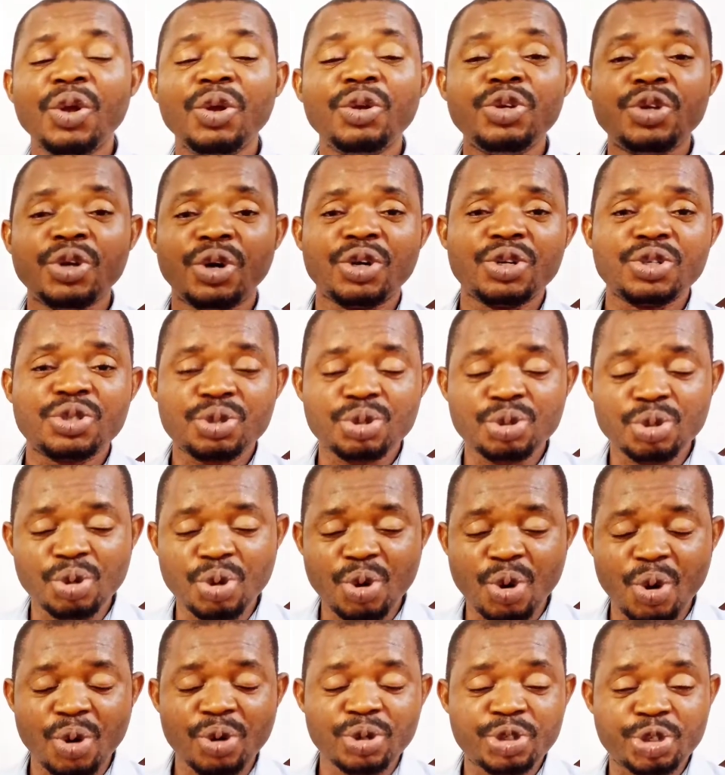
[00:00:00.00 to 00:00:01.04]
Just
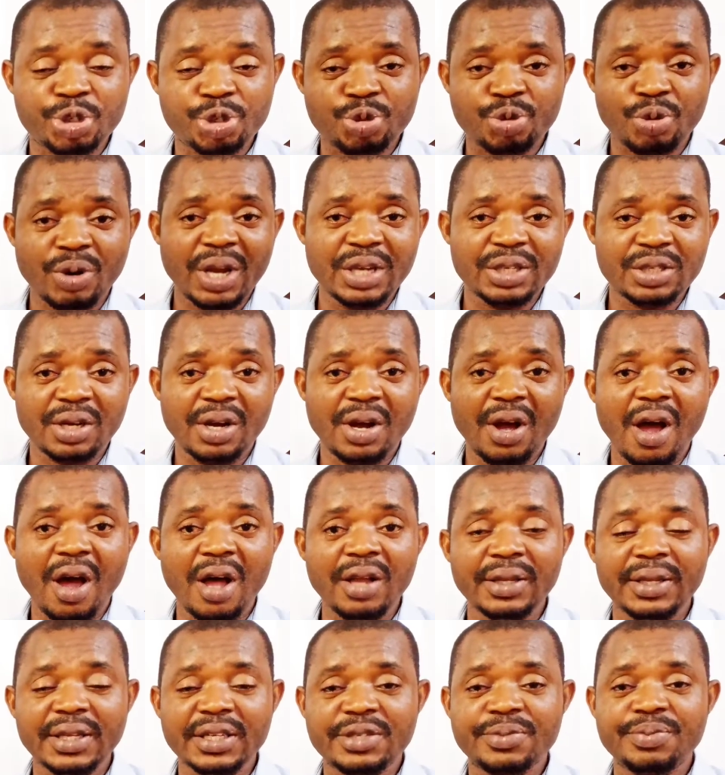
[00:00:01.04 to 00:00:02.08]
go straight
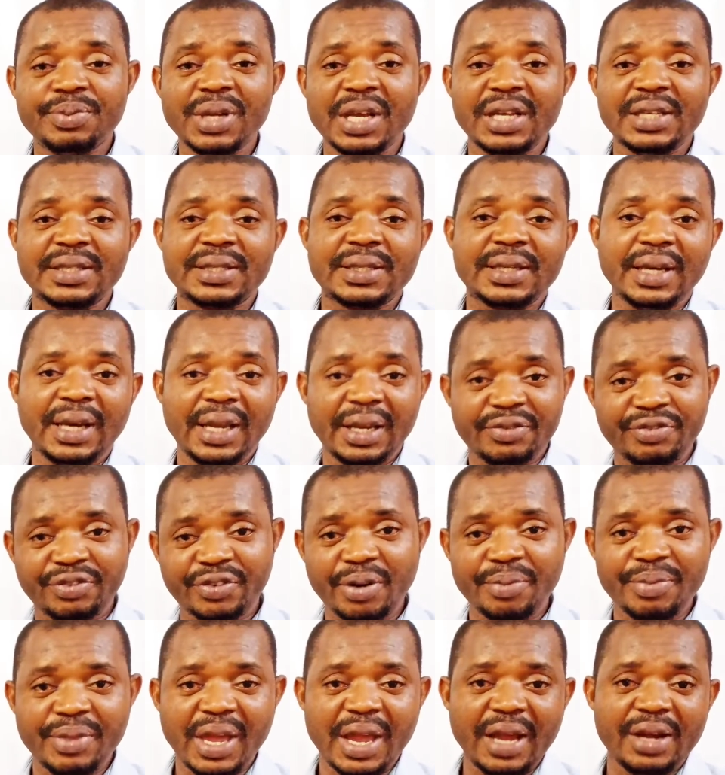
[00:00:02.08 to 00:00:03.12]
on this place, click
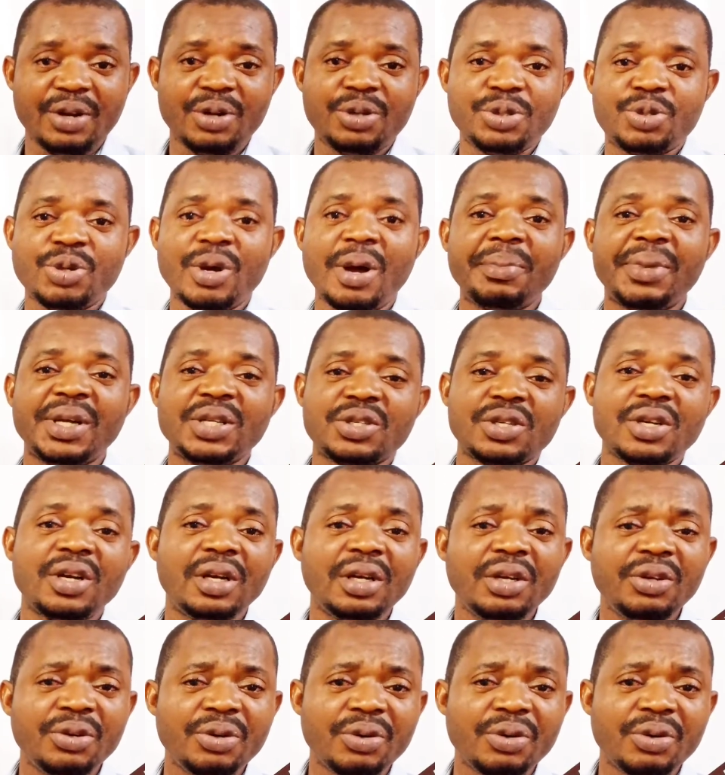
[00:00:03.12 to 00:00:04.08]
from there and go to Amazon.